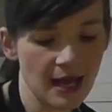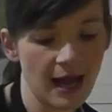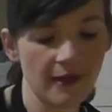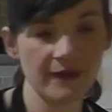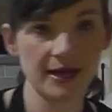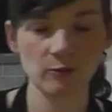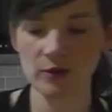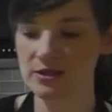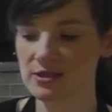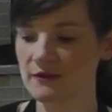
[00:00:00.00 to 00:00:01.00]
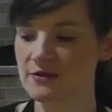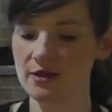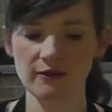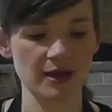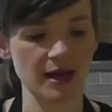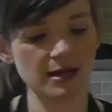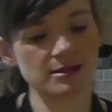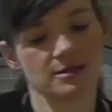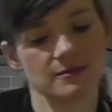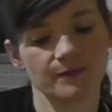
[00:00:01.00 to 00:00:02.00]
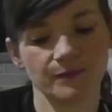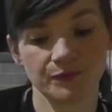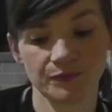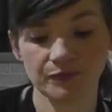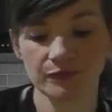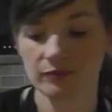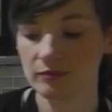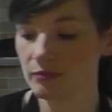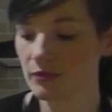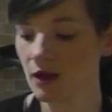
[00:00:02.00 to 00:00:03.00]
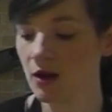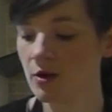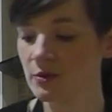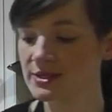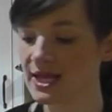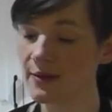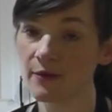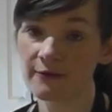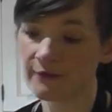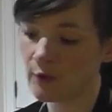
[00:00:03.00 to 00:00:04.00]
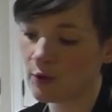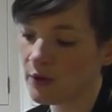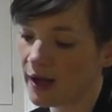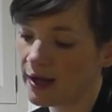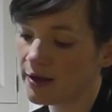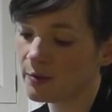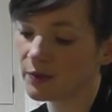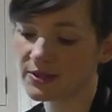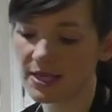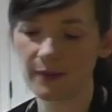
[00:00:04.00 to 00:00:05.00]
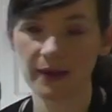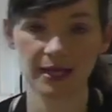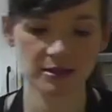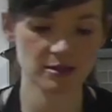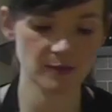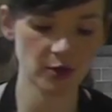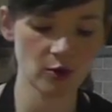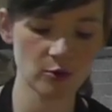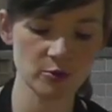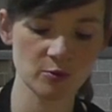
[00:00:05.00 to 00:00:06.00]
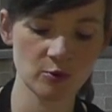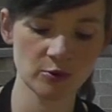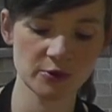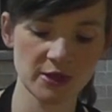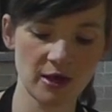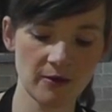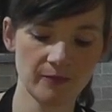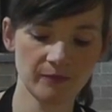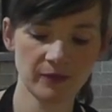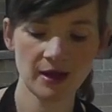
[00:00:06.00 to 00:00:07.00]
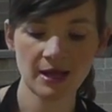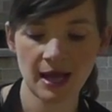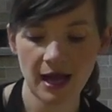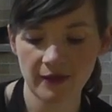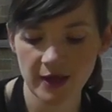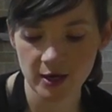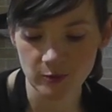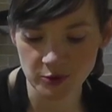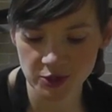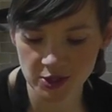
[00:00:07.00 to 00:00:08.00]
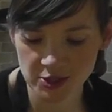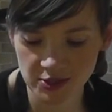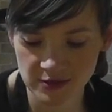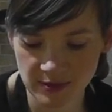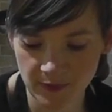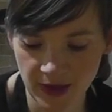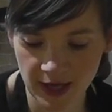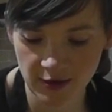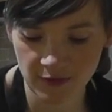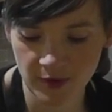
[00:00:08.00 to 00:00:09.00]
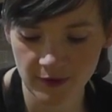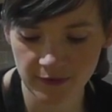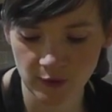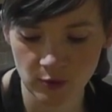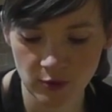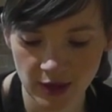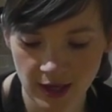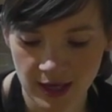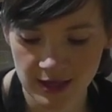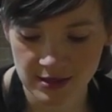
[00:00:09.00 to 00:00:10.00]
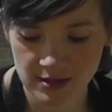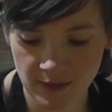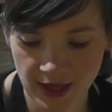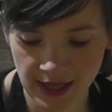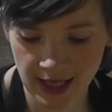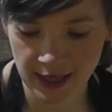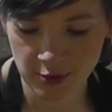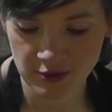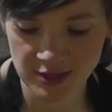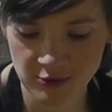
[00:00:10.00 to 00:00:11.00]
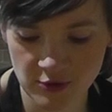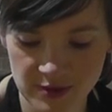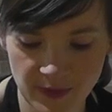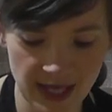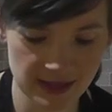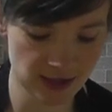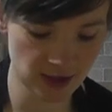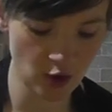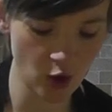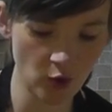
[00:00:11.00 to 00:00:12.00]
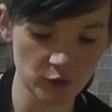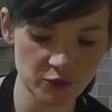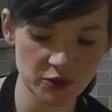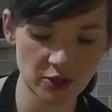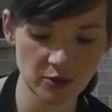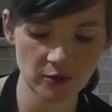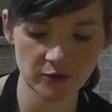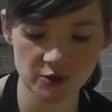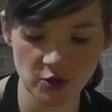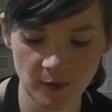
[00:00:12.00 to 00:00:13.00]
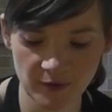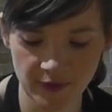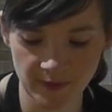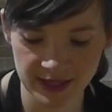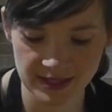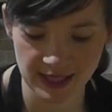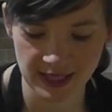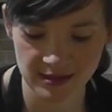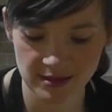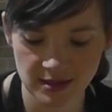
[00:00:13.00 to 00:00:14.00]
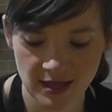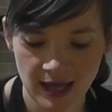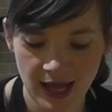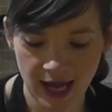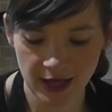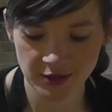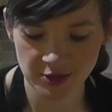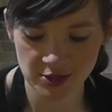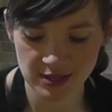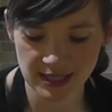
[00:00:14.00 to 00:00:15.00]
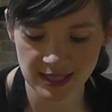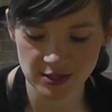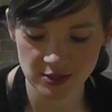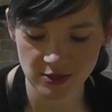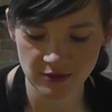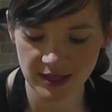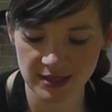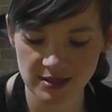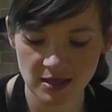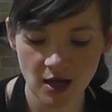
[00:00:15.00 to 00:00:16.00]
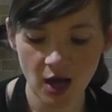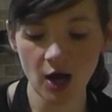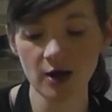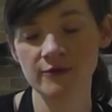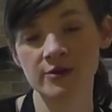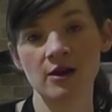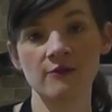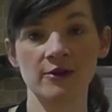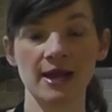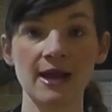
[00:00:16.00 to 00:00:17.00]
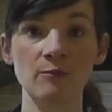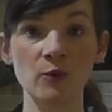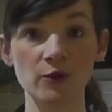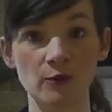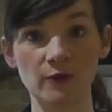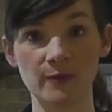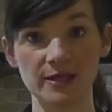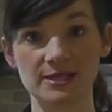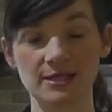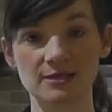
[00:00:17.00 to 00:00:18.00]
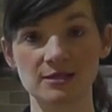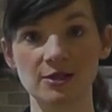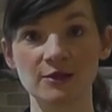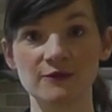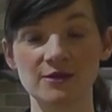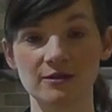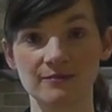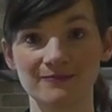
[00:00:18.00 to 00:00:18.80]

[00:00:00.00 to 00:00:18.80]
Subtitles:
And then once I've done that, I will take my fork and I will dip it into my cold water, and then I will just use the back of my fork to make a crisscross pattern onto the top of the biscuits. And you just need to do this over and over again with all the biscuits that you've done.